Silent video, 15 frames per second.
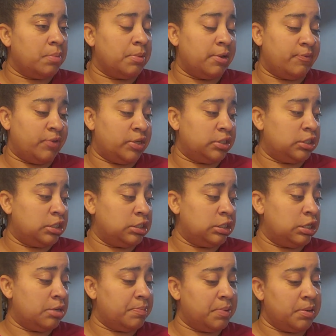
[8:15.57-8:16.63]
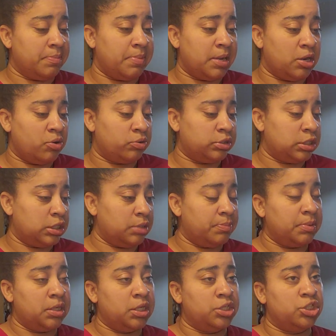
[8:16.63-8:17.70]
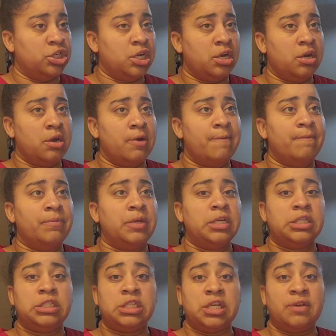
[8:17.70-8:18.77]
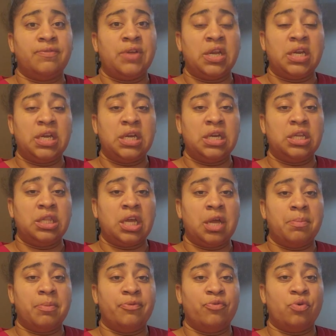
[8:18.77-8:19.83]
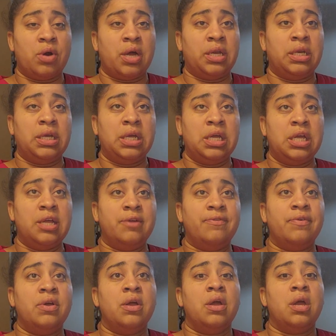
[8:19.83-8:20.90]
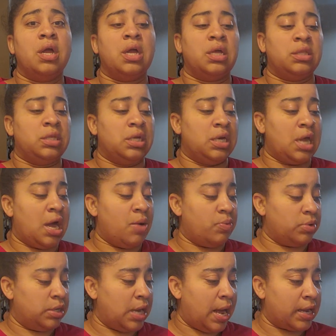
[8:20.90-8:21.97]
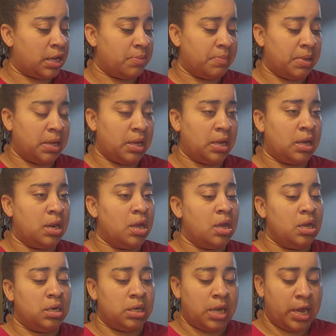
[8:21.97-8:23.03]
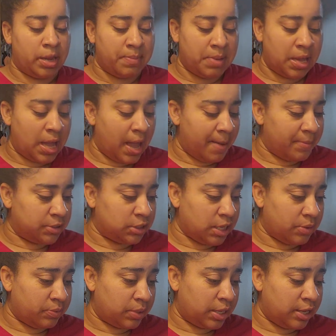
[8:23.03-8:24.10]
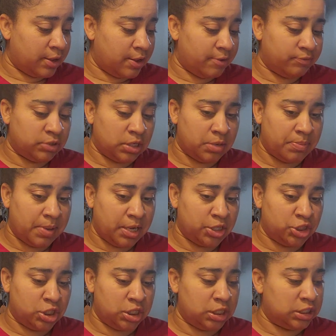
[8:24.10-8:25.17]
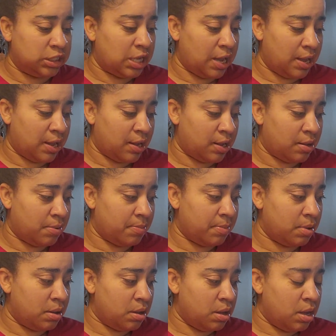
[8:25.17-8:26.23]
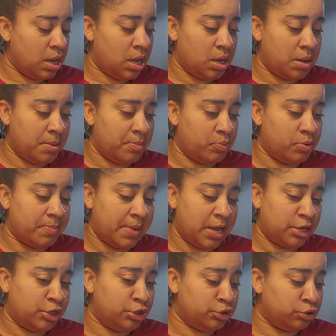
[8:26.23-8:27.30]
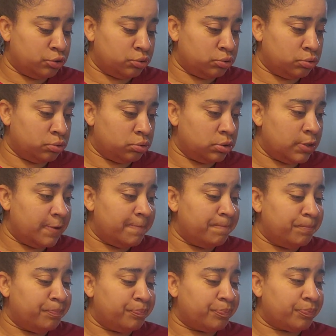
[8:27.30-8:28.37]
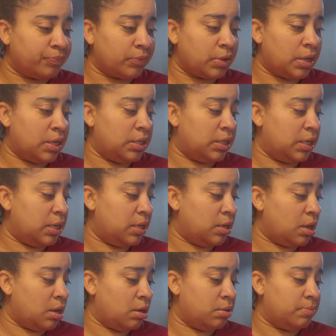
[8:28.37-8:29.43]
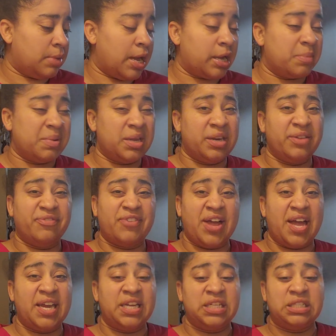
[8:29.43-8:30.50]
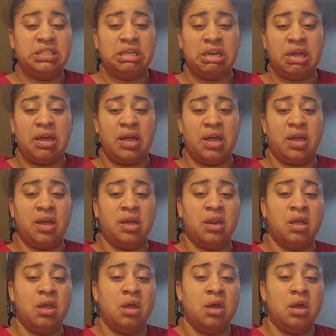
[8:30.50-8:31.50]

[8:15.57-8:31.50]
If they're still sitting up in the bed or sitting up in their chair, see if they need anything before I leave. And then I will document how much I gave to the patient, the time, with my initials, and then documenting the findings that I had